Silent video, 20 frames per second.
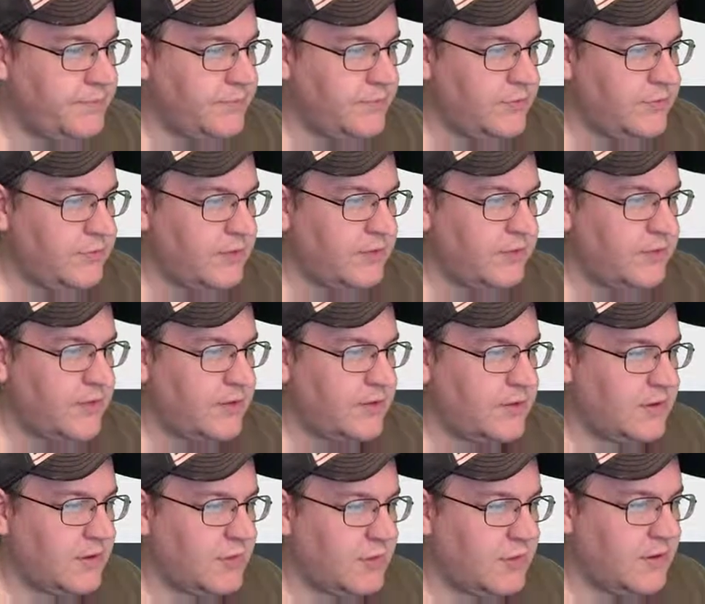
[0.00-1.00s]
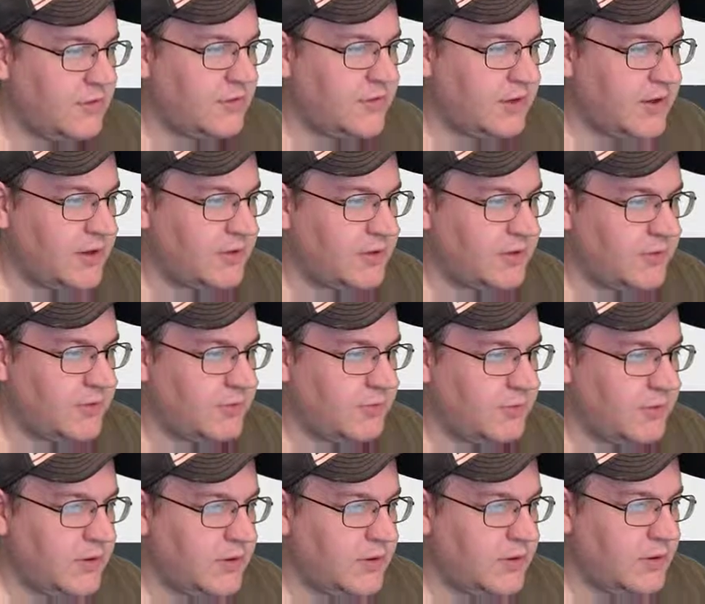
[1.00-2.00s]
Shifting double left click doesn't
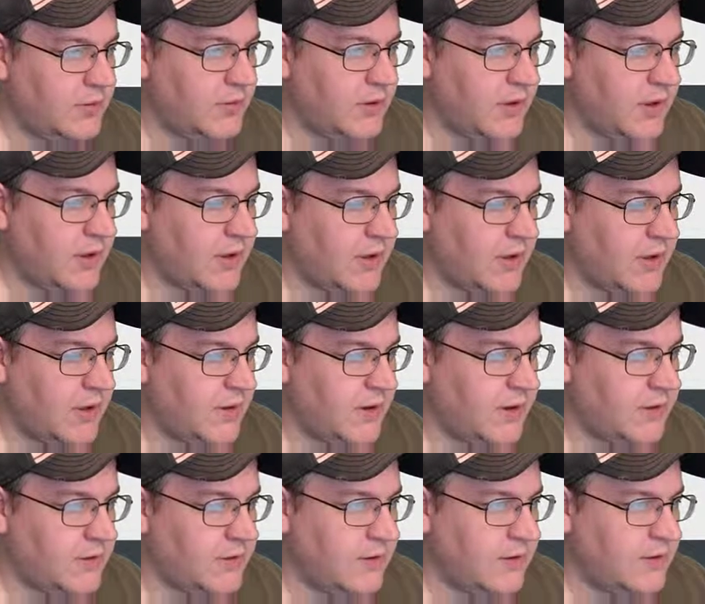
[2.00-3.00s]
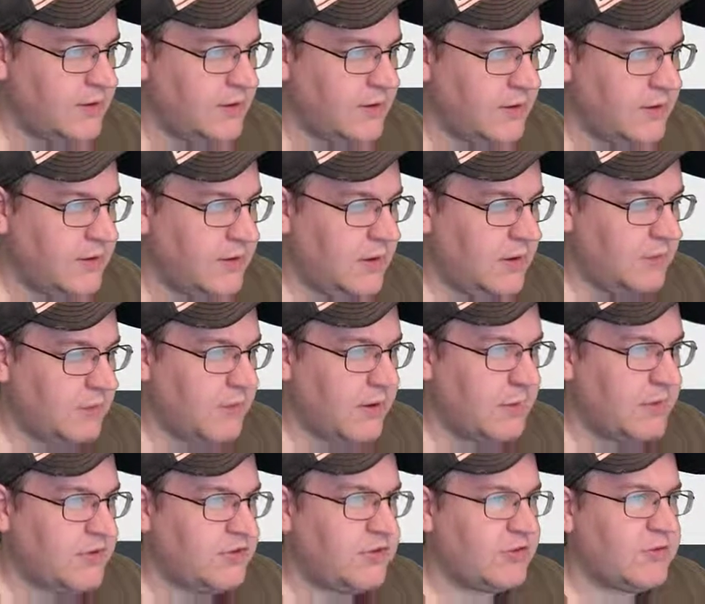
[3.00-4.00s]
really do what I think it does.
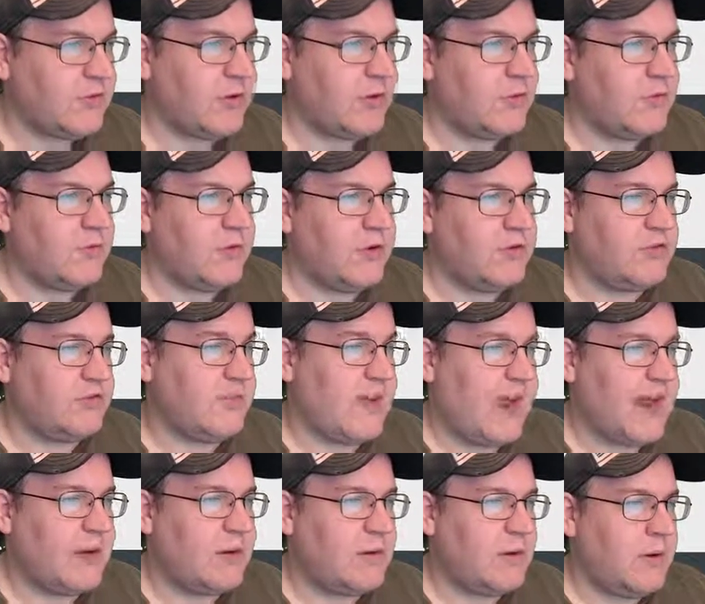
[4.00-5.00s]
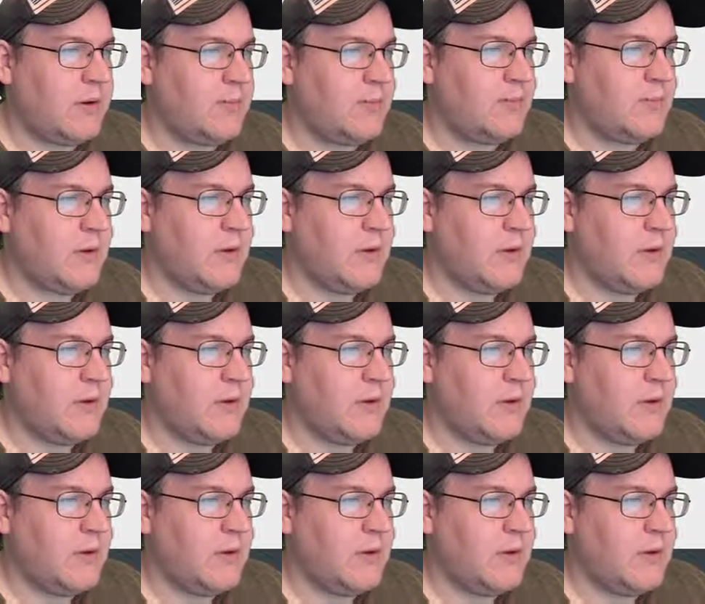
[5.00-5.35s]
Maybe it's just an older version. I don't know.